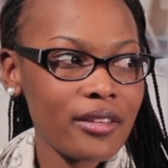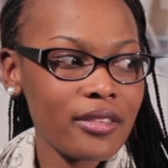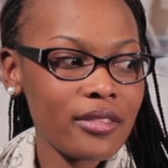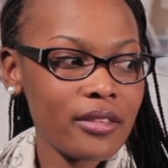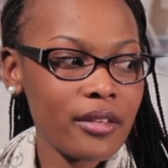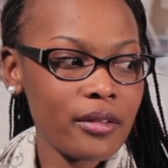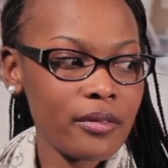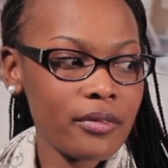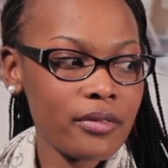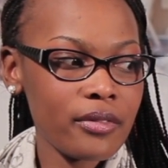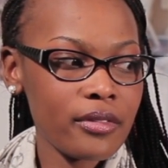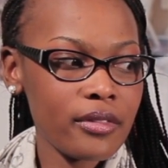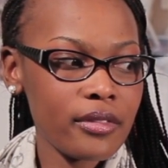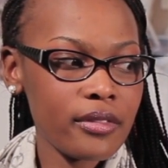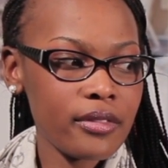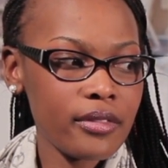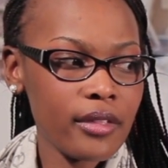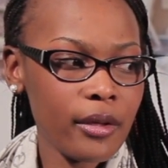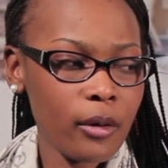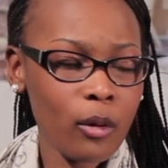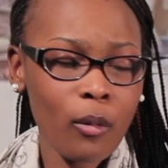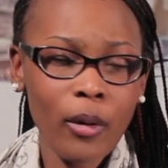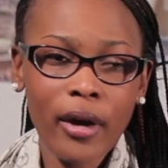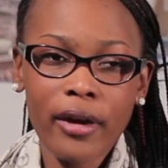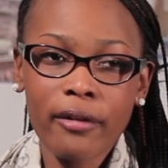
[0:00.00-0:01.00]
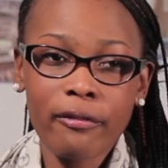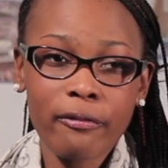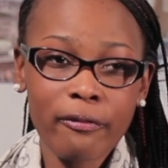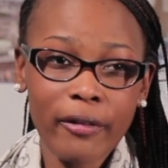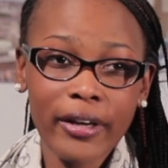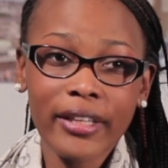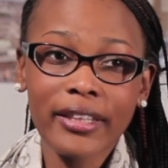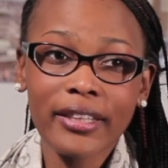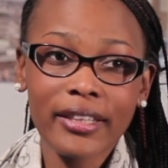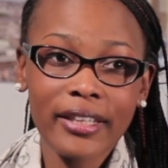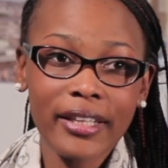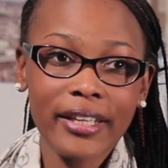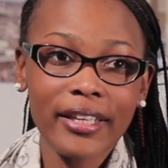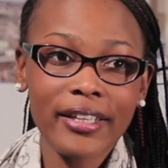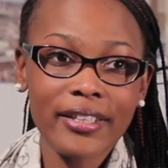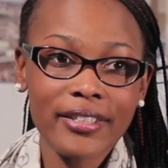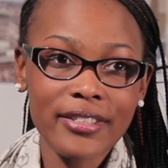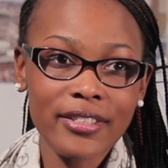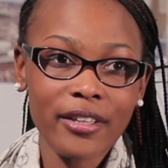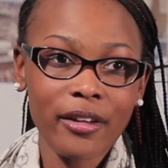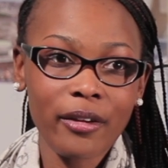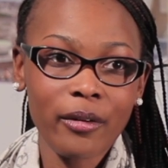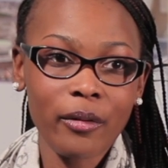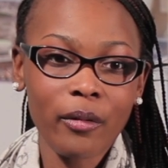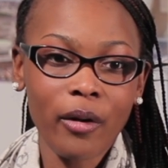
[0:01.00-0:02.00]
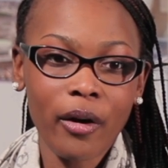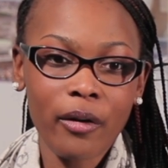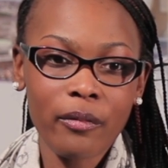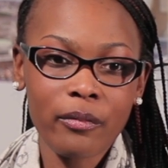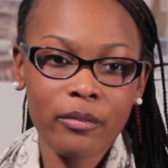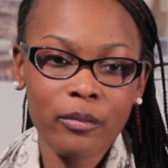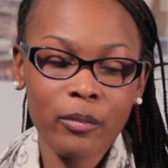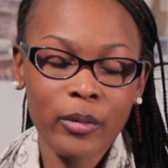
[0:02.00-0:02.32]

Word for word: the, they're quite friendly, so I,